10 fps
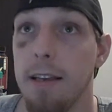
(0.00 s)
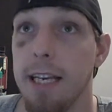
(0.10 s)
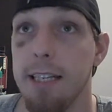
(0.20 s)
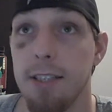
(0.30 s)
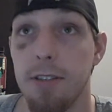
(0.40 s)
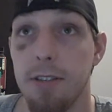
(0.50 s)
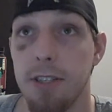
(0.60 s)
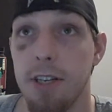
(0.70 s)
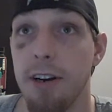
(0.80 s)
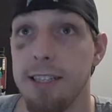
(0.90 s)
He
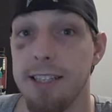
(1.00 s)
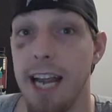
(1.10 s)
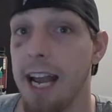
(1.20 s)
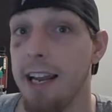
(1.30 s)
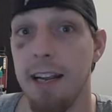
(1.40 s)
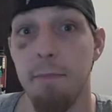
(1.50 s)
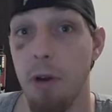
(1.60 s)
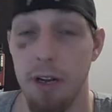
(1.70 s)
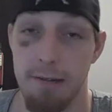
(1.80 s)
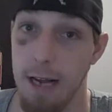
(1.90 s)
started standing,
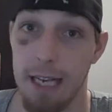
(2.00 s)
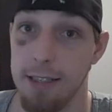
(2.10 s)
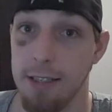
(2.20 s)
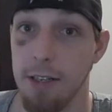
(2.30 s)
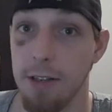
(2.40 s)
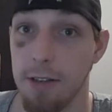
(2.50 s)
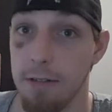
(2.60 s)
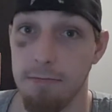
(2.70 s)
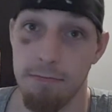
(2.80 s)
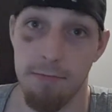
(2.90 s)
but I
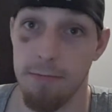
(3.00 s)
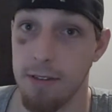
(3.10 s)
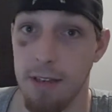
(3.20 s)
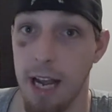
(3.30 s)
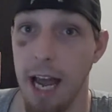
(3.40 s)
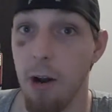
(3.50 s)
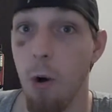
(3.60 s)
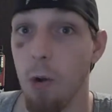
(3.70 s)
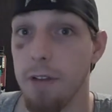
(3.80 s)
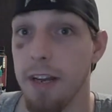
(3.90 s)
still had a
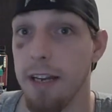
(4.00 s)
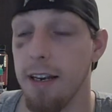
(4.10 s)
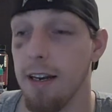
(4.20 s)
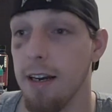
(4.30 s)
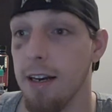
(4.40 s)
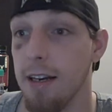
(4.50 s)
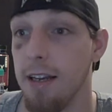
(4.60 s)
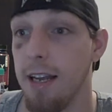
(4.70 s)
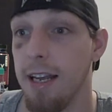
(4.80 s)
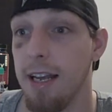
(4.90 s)
hold of it.
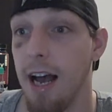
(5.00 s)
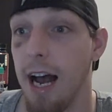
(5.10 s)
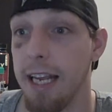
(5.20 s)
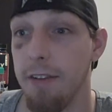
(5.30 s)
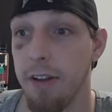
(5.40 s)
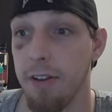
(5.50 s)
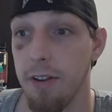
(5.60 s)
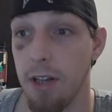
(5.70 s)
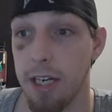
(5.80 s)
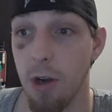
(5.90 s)
I even
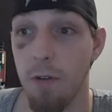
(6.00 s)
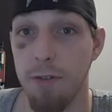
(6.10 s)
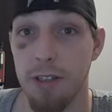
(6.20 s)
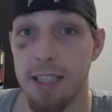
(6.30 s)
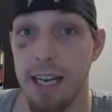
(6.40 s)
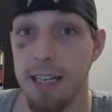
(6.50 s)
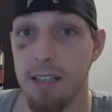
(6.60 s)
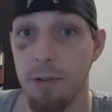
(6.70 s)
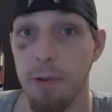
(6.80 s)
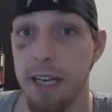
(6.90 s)
let go for a second
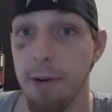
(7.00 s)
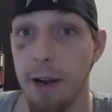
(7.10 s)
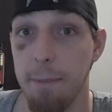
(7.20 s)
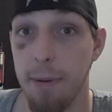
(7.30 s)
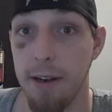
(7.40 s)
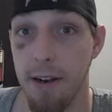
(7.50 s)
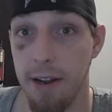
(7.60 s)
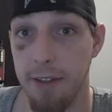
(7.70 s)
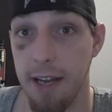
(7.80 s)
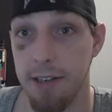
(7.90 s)
to re-grip,
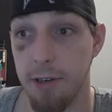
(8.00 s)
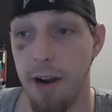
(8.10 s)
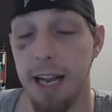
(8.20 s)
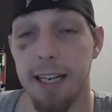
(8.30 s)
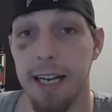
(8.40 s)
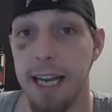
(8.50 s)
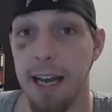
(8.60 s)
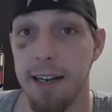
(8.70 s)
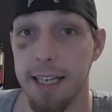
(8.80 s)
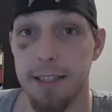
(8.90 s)
and then cranked it
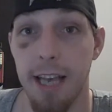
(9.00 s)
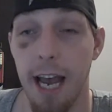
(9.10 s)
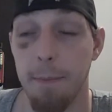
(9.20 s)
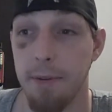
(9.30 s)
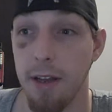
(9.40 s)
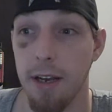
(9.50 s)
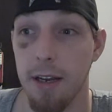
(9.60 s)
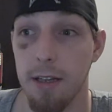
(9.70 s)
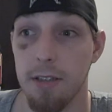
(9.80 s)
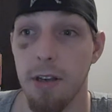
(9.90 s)
again, and he tapped.
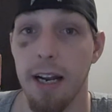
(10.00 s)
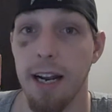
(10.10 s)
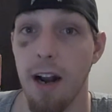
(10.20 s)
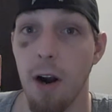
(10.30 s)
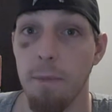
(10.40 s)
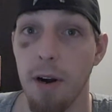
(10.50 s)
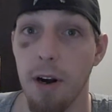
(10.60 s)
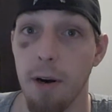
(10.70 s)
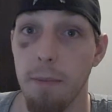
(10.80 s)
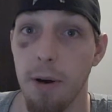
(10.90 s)
So I got an
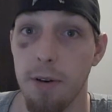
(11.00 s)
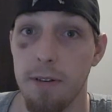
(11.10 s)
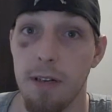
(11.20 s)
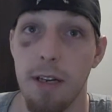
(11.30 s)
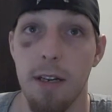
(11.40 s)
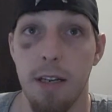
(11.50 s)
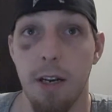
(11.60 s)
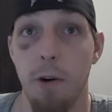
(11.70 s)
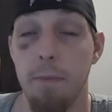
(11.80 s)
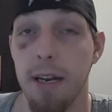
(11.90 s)
armbar about
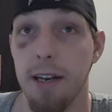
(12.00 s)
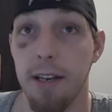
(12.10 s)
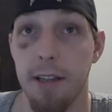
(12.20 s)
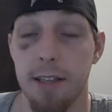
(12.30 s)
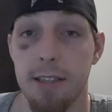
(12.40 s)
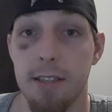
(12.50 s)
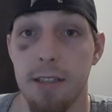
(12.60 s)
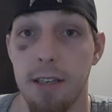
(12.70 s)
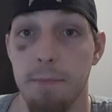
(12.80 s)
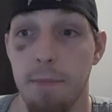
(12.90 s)
a minute into
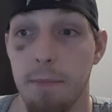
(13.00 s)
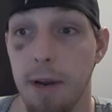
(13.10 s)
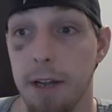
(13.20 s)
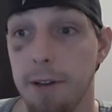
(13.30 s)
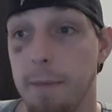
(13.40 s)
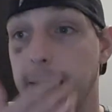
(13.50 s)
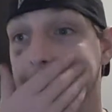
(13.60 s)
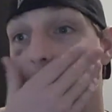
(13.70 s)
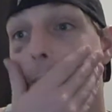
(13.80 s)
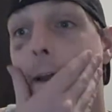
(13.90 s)
in my other
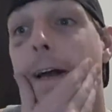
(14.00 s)
match.